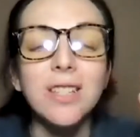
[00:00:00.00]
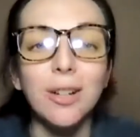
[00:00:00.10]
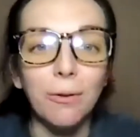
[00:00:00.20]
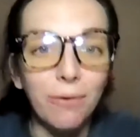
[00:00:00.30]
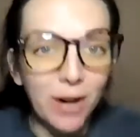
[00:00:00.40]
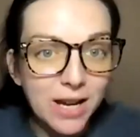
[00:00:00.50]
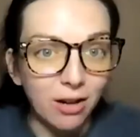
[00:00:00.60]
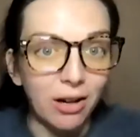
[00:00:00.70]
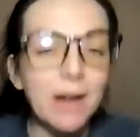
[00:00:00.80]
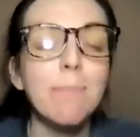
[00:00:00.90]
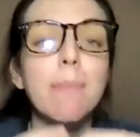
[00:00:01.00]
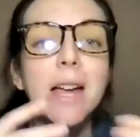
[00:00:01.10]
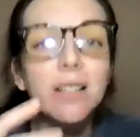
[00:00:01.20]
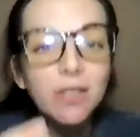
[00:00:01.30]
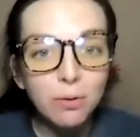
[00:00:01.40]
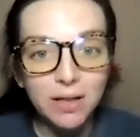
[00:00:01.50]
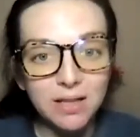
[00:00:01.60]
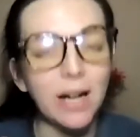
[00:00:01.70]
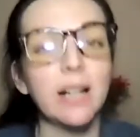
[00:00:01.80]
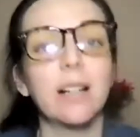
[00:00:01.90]
your fire. It makes you
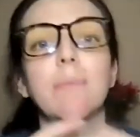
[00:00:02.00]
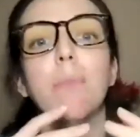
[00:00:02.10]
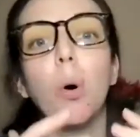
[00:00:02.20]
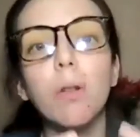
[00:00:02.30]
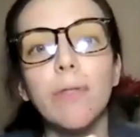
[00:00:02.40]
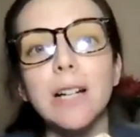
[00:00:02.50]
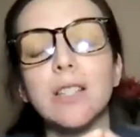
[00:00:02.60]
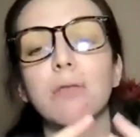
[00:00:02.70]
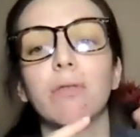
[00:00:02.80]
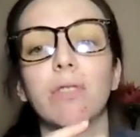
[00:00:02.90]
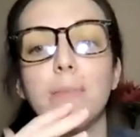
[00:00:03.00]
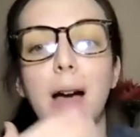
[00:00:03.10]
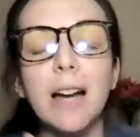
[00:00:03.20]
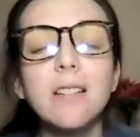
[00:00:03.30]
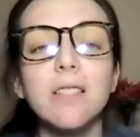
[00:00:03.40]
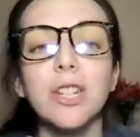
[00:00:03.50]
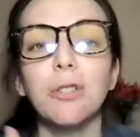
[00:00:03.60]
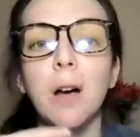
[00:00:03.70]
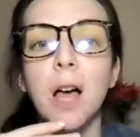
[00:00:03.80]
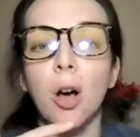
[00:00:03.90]
excited. It motivates you and reminds
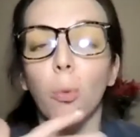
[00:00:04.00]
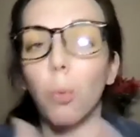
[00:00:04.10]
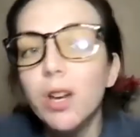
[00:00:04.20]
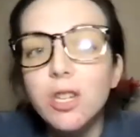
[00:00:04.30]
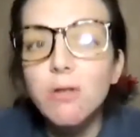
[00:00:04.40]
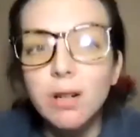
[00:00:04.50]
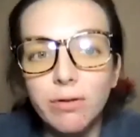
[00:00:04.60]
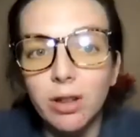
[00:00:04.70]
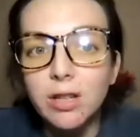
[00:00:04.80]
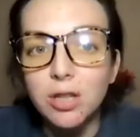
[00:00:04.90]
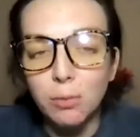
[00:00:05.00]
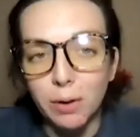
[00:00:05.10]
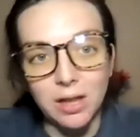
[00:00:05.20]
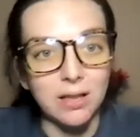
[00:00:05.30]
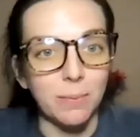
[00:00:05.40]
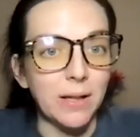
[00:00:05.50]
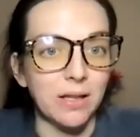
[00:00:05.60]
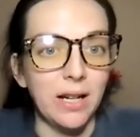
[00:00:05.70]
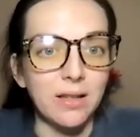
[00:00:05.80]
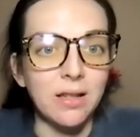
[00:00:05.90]
you what you can really do with this
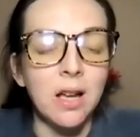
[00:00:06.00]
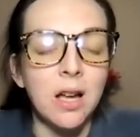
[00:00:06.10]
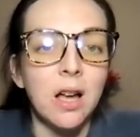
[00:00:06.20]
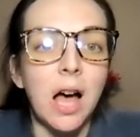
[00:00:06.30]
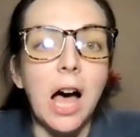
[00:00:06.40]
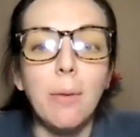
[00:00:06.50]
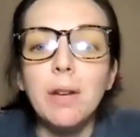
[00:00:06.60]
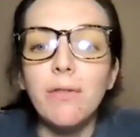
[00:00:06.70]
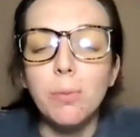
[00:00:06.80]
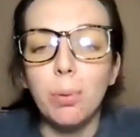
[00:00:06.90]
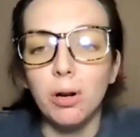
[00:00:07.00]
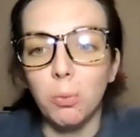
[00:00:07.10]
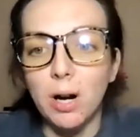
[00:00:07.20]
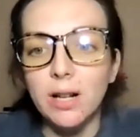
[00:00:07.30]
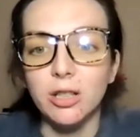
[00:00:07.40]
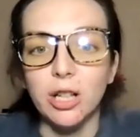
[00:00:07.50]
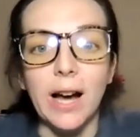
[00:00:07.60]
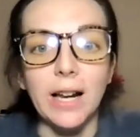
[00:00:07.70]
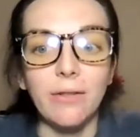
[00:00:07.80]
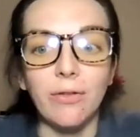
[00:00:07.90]
business. How many of you put a one in the
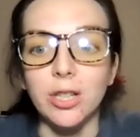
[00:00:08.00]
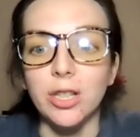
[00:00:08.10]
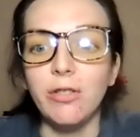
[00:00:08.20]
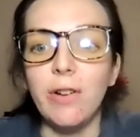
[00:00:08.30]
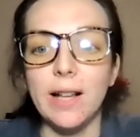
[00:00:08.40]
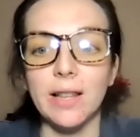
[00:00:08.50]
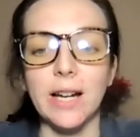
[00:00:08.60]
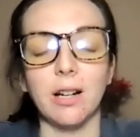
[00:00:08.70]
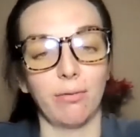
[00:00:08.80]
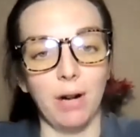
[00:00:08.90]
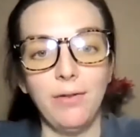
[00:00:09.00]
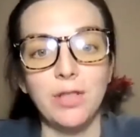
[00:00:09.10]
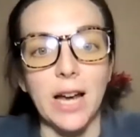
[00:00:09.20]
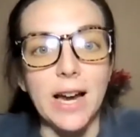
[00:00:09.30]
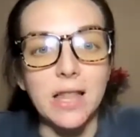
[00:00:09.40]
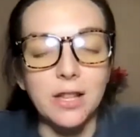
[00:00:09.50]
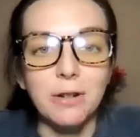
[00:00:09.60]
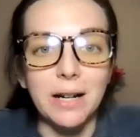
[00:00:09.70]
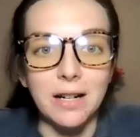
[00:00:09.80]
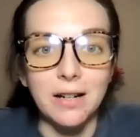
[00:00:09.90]
chat if you've had like a rough day and then you
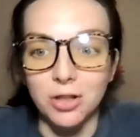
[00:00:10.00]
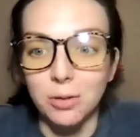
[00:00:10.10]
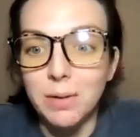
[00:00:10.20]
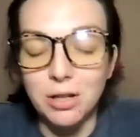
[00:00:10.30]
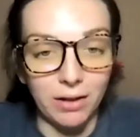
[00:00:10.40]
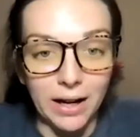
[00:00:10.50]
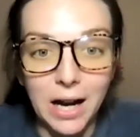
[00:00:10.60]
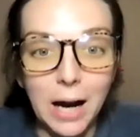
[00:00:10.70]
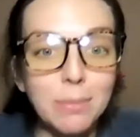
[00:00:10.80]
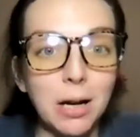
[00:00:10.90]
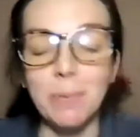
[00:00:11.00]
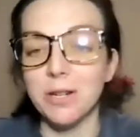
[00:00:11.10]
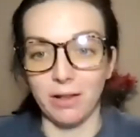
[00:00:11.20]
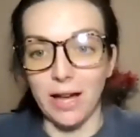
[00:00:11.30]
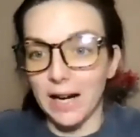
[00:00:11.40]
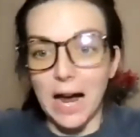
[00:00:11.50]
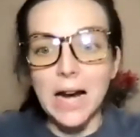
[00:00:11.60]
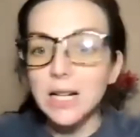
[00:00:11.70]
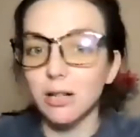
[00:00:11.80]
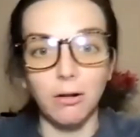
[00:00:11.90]
get on a Zoom and you're like hyped up and you're like, I
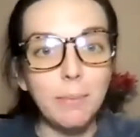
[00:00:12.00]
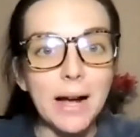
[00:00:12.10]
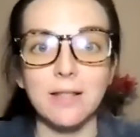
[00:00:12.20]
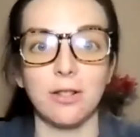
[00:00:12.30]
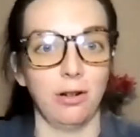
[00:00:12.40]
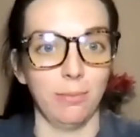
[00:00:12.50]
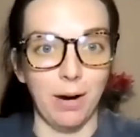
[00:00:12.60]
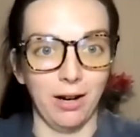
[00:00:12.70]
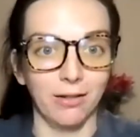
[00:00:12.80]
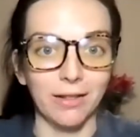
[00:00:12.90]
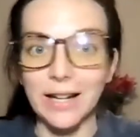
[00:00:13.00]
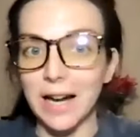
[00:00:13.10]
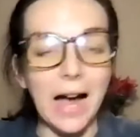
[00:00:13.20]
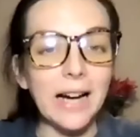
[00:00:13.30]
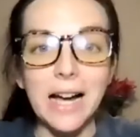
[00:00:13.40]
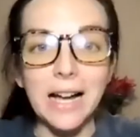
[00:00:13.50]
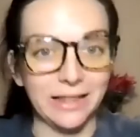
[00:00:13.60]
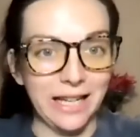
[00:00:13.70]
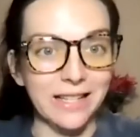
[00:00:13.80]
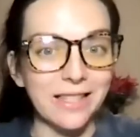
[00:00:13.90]
can go ambassador tomorrow? Like, I got
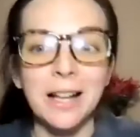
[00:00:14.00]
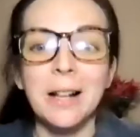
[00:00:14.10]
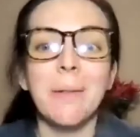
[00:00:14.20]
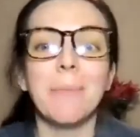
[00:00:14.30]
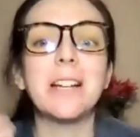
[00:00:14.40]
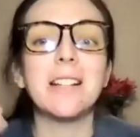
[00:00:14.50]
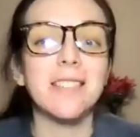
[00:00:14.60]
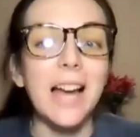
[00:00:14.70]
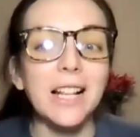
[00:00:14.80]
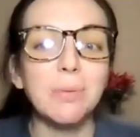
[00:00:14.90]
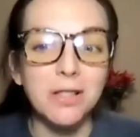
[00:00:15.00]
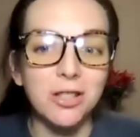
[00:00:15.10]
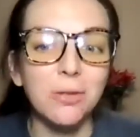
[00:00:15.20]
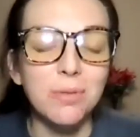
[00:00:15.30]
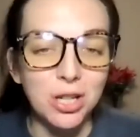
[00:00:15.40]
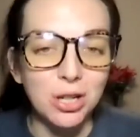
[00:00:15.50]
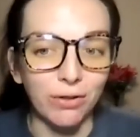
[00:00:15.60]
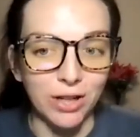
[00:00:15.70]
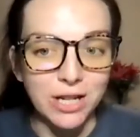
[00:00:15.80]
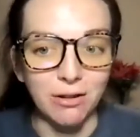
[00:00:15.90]
this because that's what Zooms do
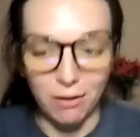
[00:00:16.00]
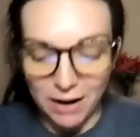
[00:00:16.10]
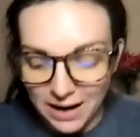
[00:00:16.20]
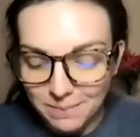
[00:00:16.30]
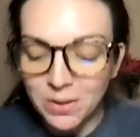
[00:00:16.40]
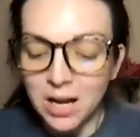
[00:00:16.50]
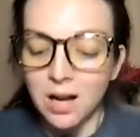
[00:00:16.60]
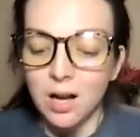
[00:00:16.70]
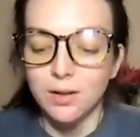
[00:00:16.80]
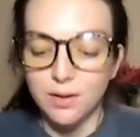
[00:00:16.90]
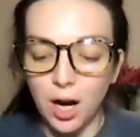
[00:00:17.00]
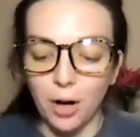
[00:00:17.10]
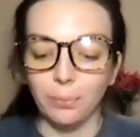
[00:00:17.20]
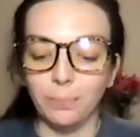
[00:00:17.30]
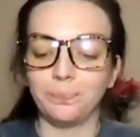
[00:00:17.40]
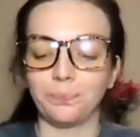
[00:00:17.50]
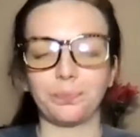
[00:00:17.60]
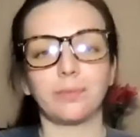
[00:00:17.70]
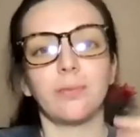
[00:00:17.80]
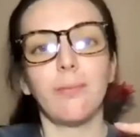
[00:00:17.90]
for you. Okay. So,
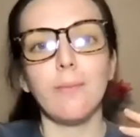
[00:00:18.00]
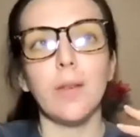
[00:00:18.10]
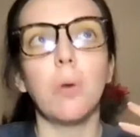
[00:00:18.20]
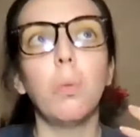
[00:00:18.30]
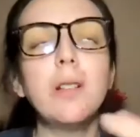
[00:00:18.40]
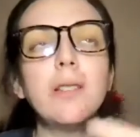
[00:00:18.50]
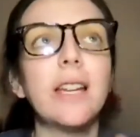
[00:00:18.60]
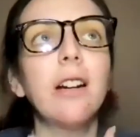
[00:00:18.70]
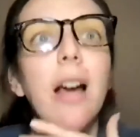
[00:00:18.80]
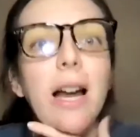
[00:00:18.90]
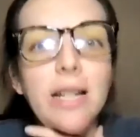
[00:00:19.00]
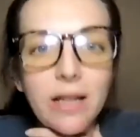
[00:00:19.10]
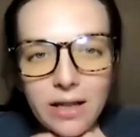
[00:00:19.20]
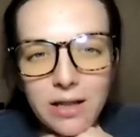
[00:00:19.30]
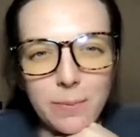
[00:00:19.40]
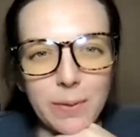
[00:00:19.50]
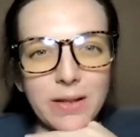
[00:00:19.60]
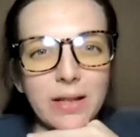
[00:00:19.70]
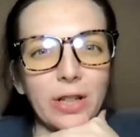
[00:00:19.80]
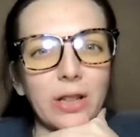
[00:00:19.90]
was there anything
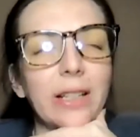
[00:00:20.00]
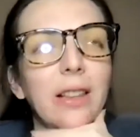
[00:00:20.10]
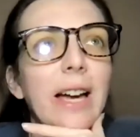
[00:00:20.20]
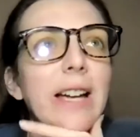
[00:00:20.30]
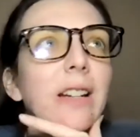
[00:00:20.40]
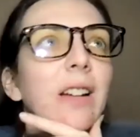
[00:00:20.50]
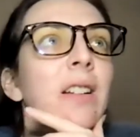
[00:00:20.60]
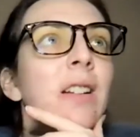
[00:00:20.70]
specifically like,